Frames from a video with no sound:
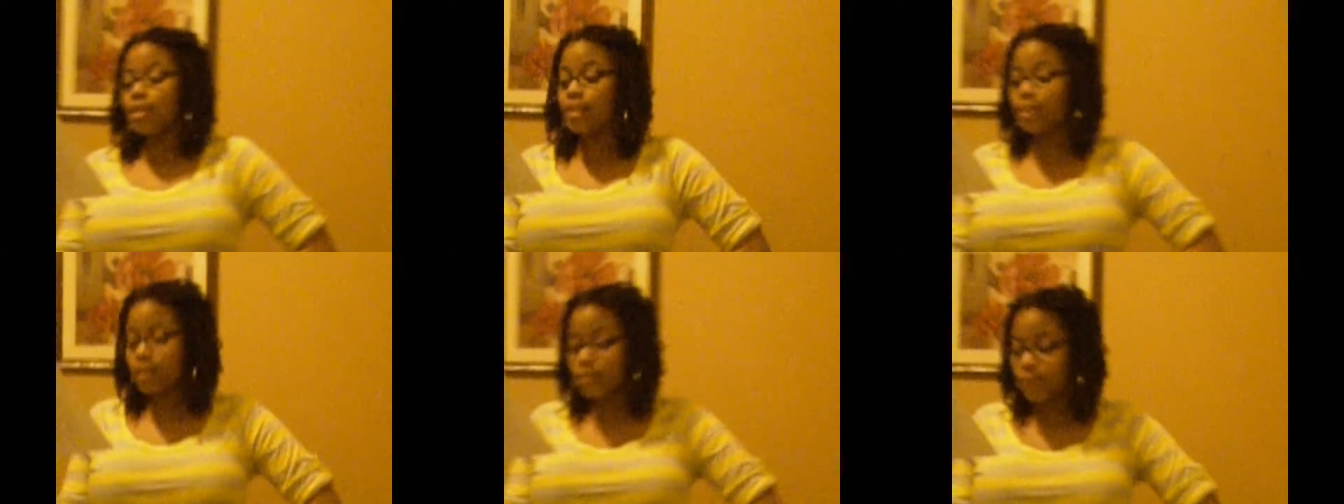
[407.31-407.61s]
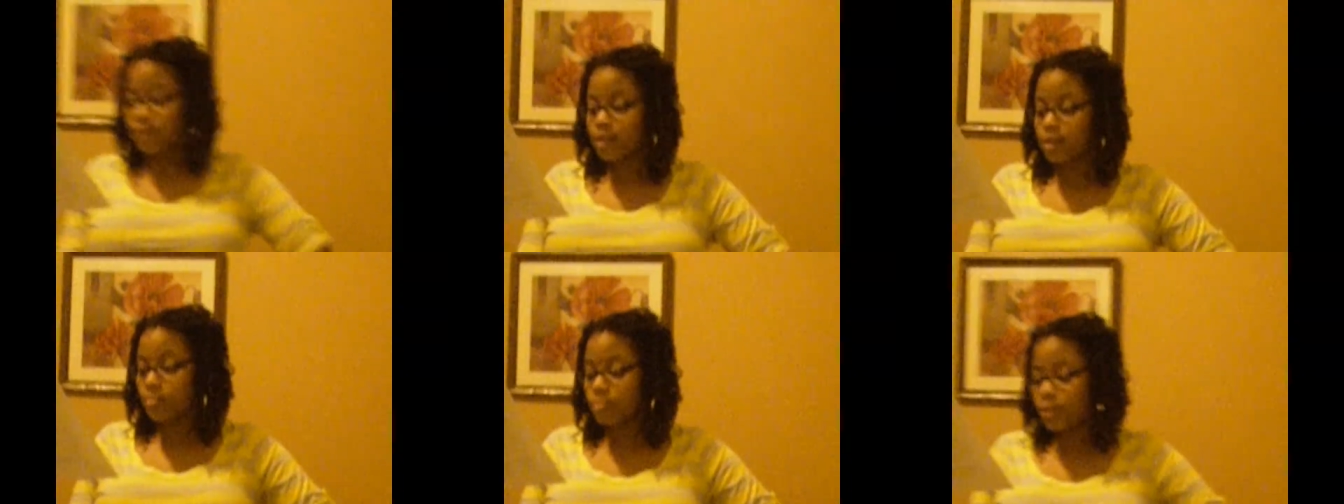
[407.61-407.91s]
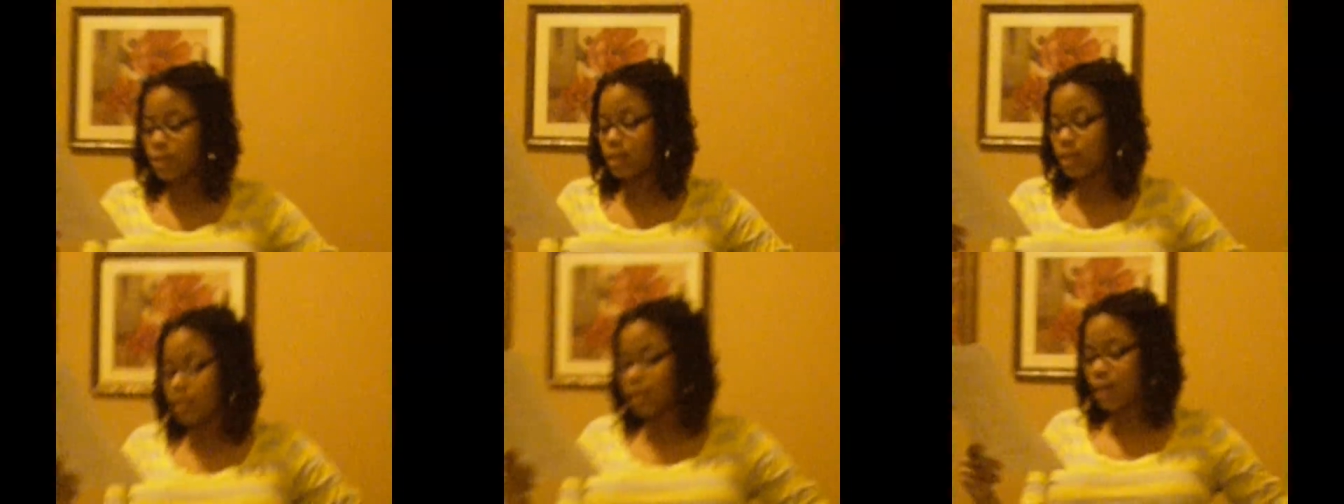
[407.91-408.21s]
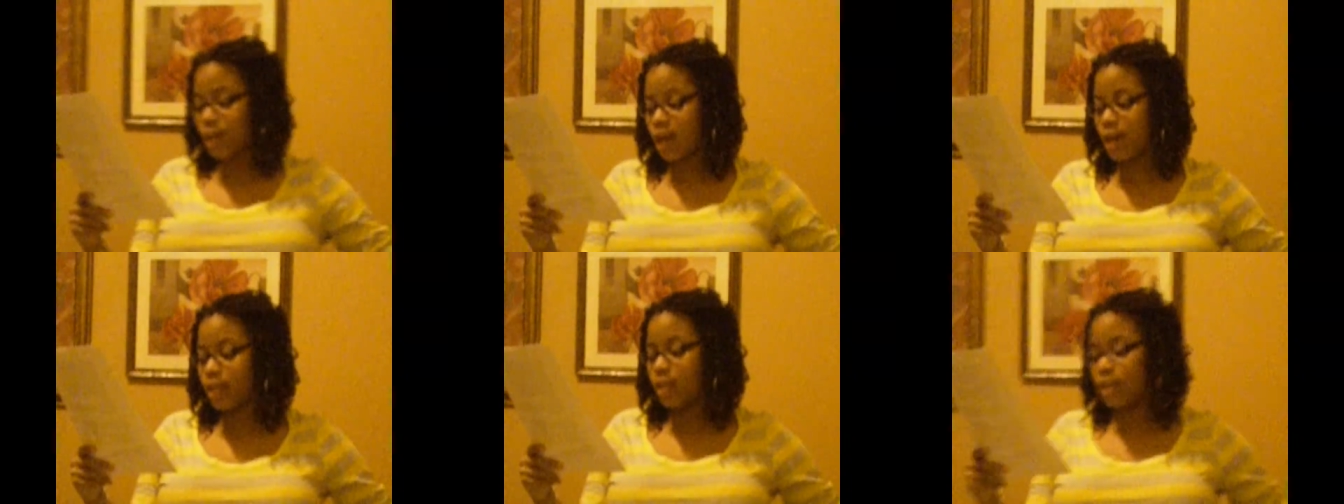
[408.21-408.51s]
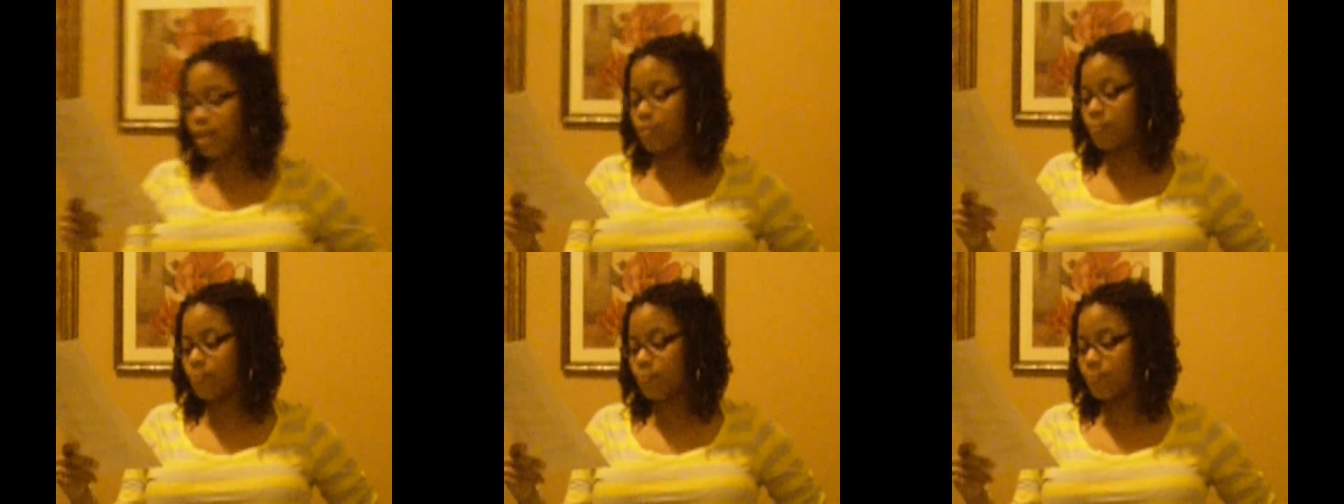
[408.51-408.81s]
leaving a blood
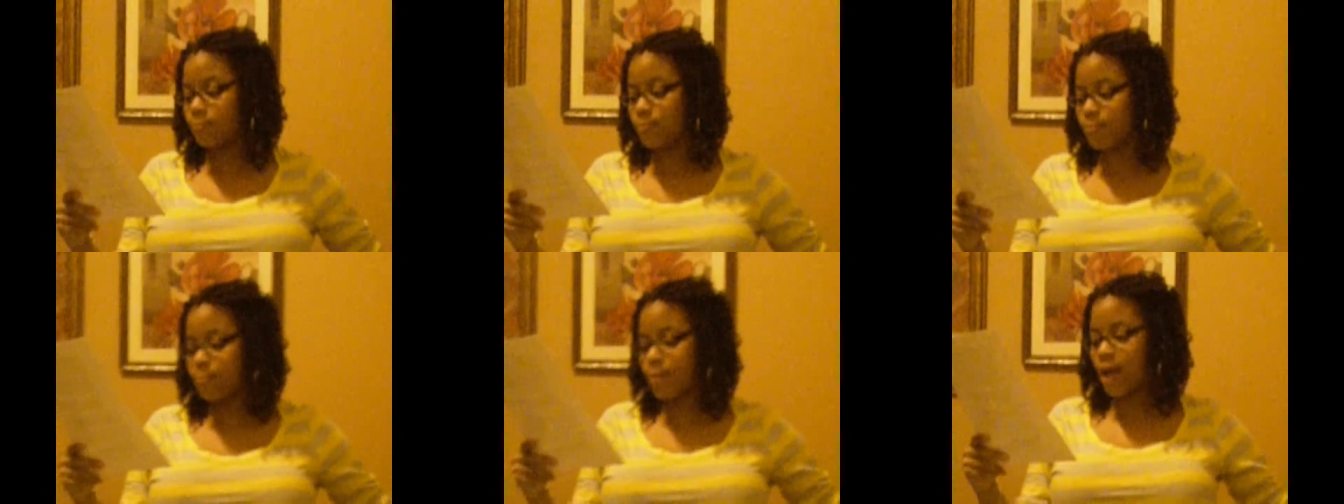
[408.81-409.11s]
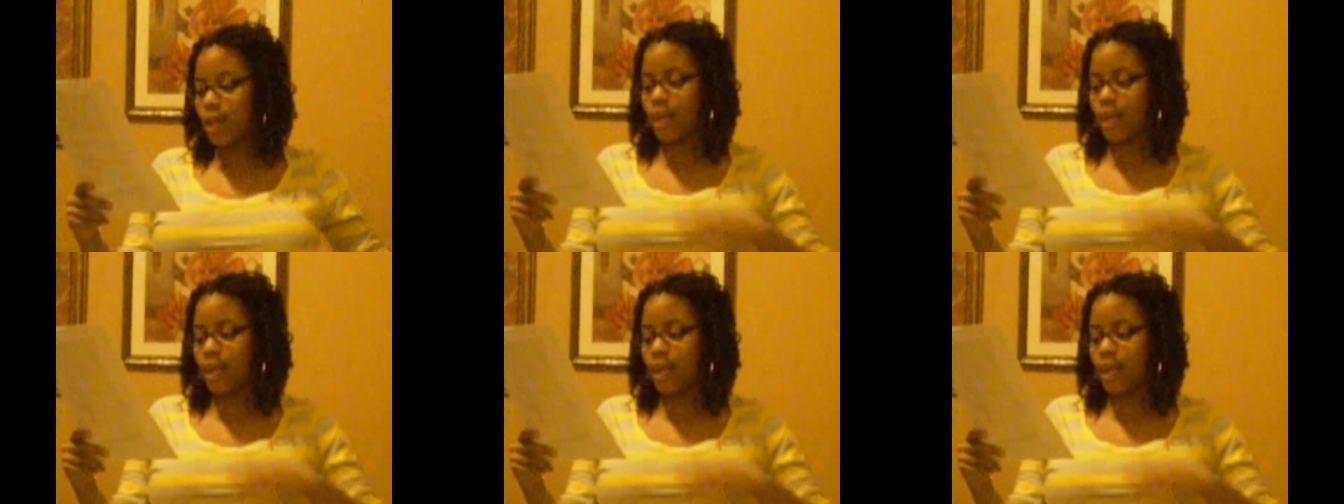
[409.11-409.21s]
clot in